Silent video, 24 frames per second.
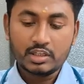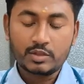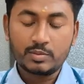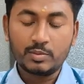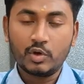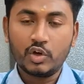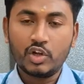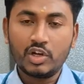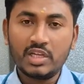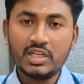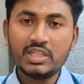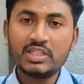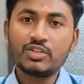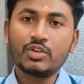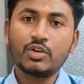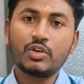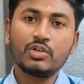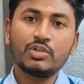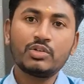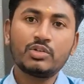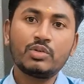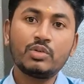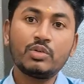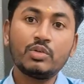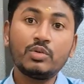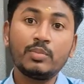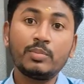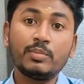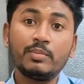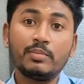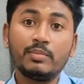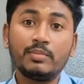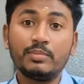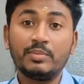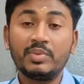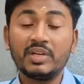smallest cause to
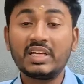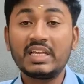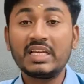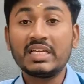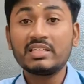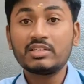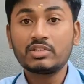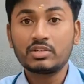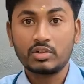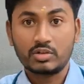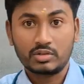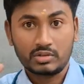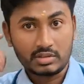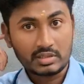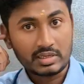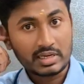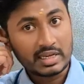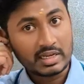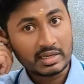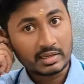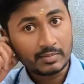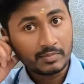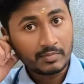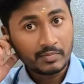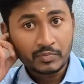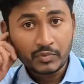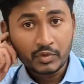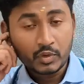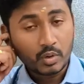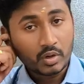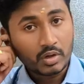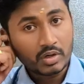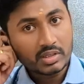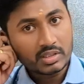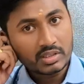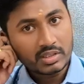biggest cause, like
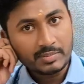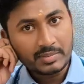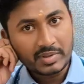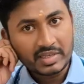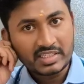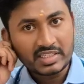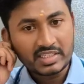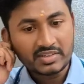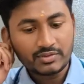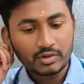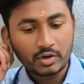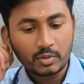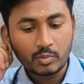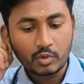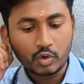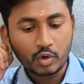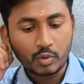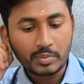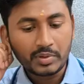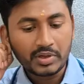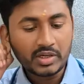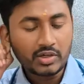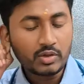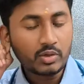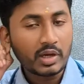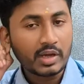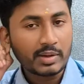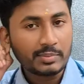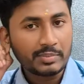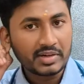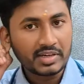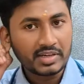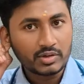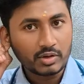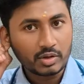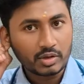what are the basic from OPD to
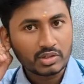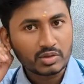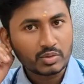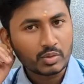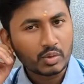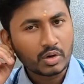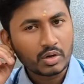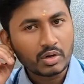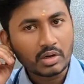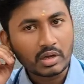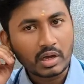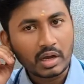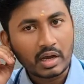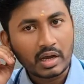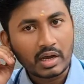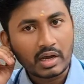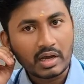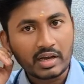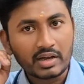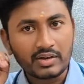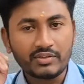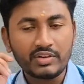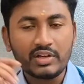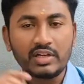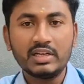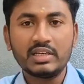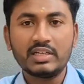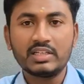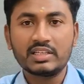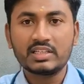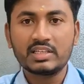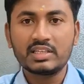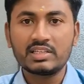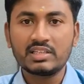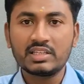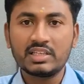IPD cause. What we'll
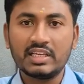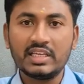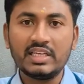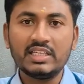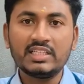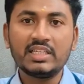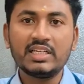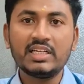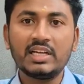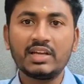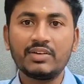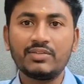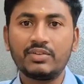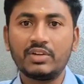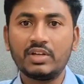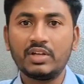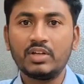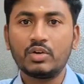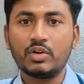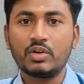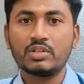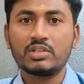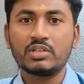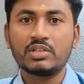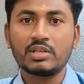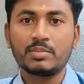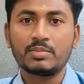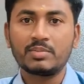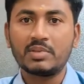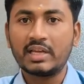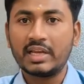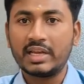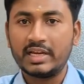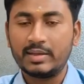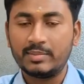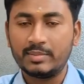discuss each and every causes of
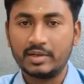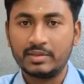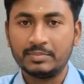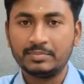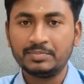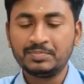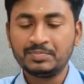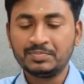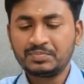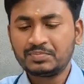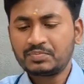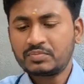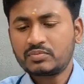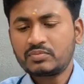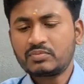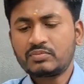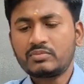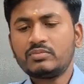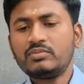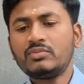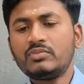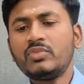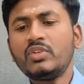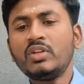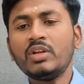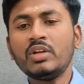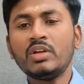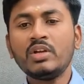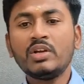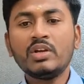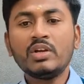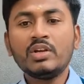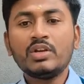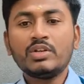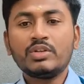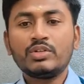the edema.
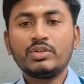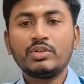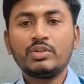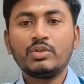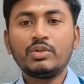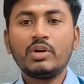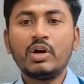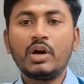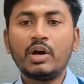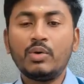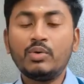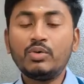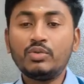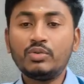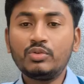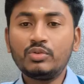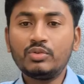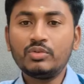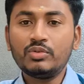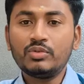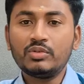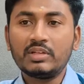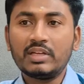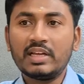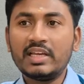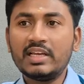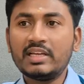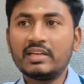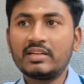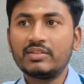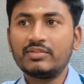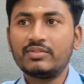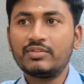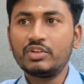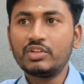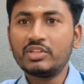So how to, like,
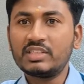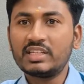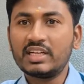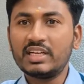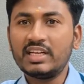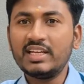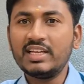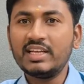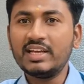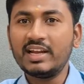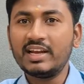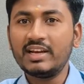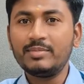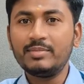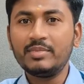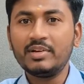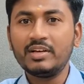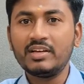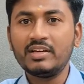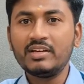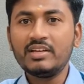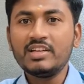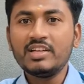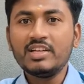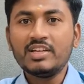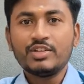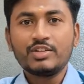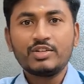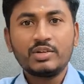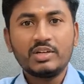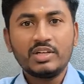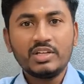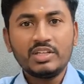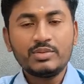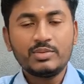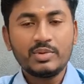for studying edema, so
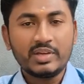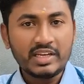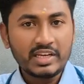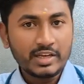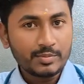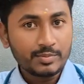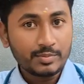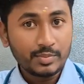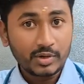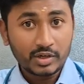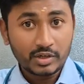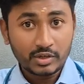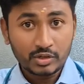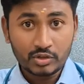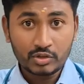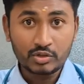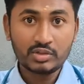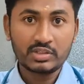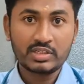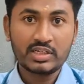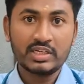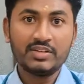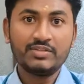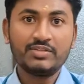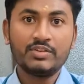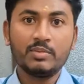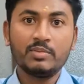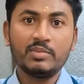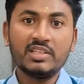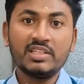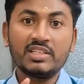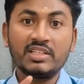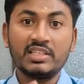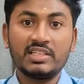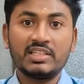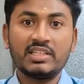it is very important to study from
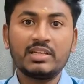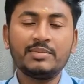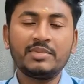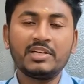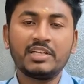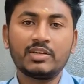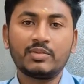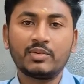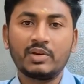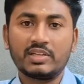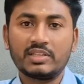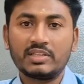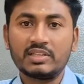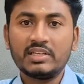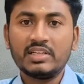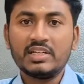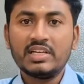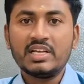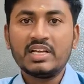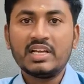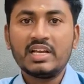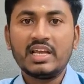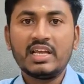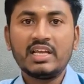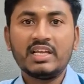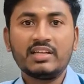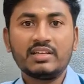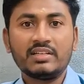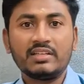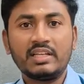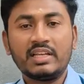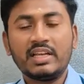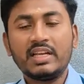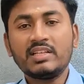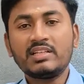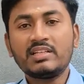the systematic wise. Like
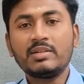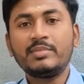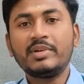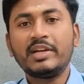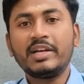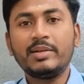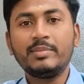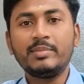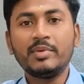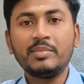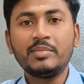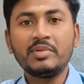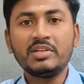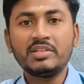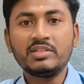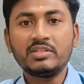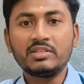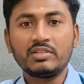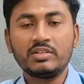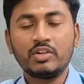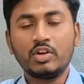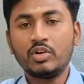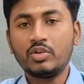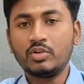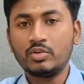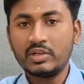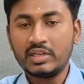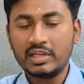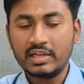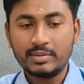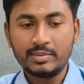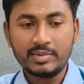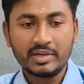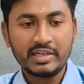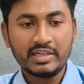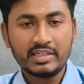there are some edema means not only
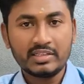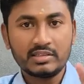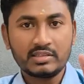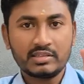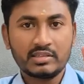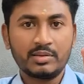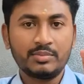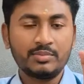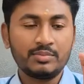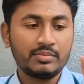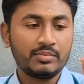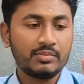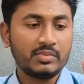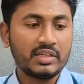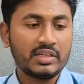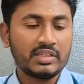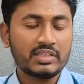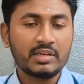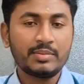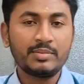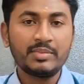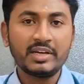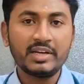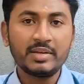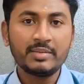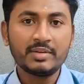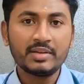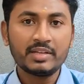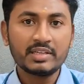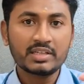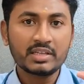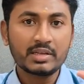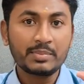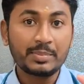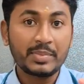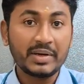edema, it is some
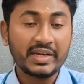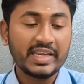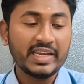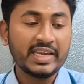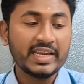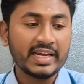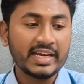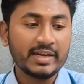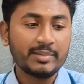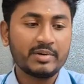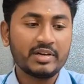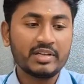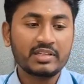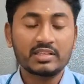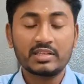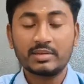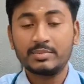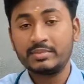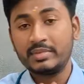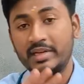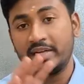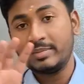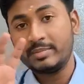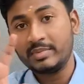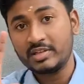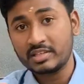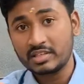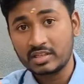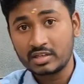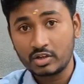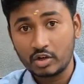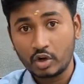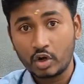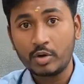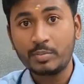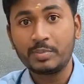edemas are pitting edema, some edemas
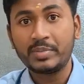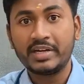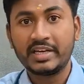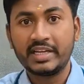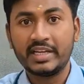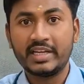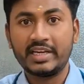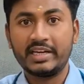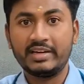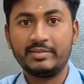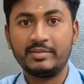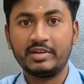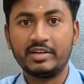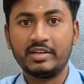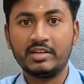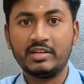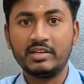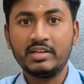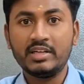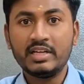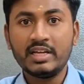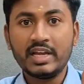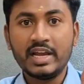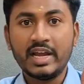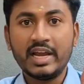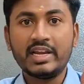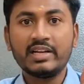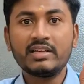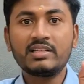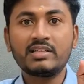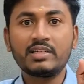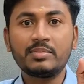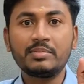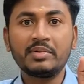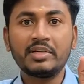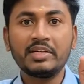are non-pitting edema, and
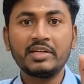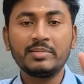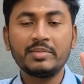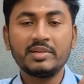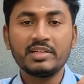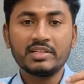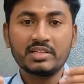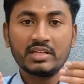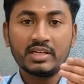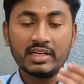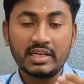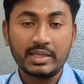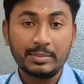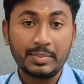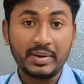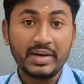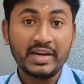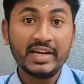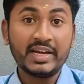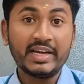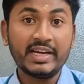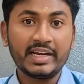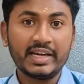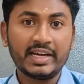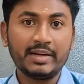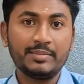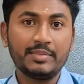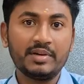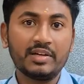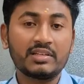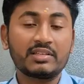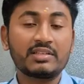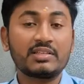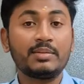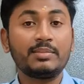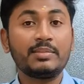some edemas are dependent
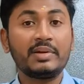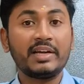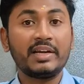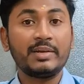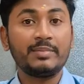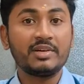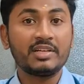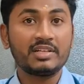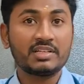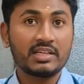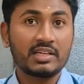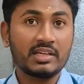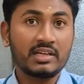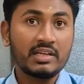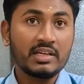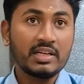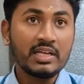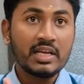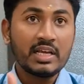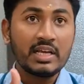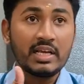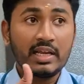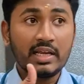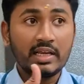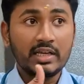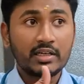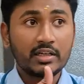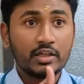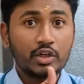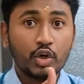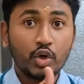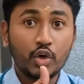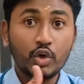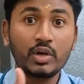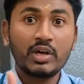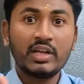edema, some edemas are like
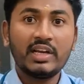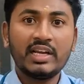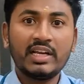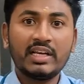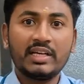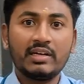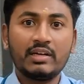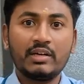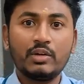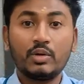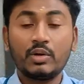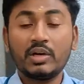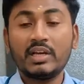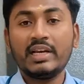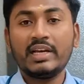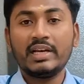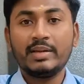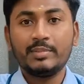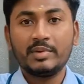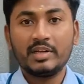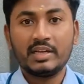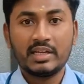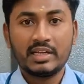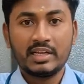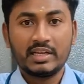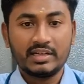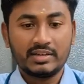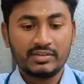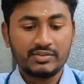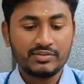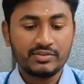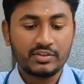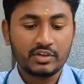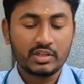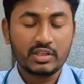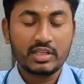local edema, like
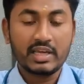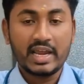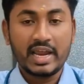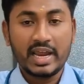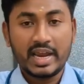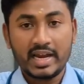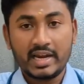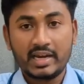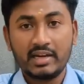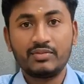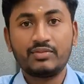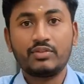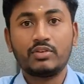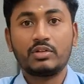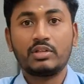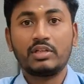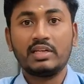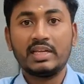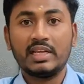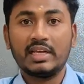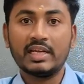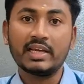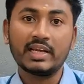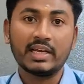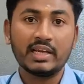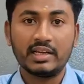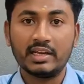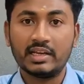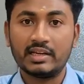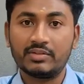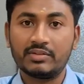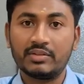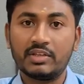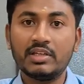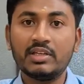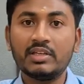for the hand, for the leg and
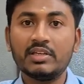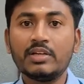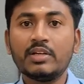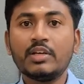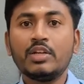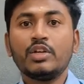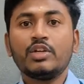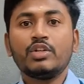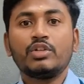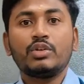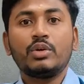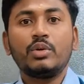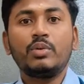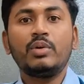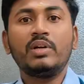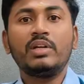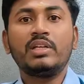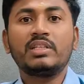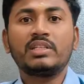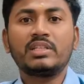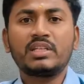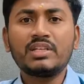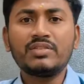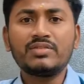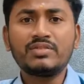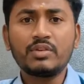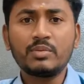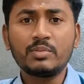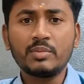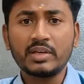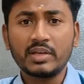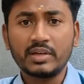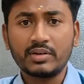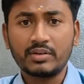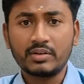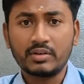everything. So we'll discuss from
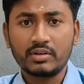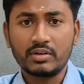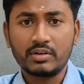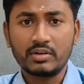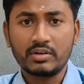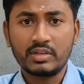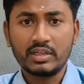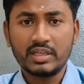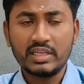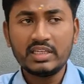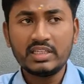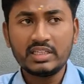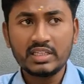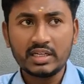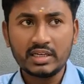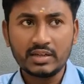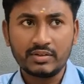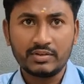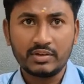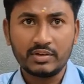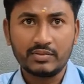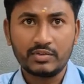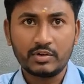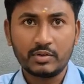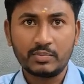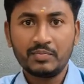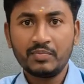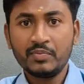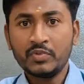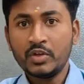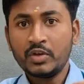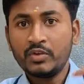each and everything.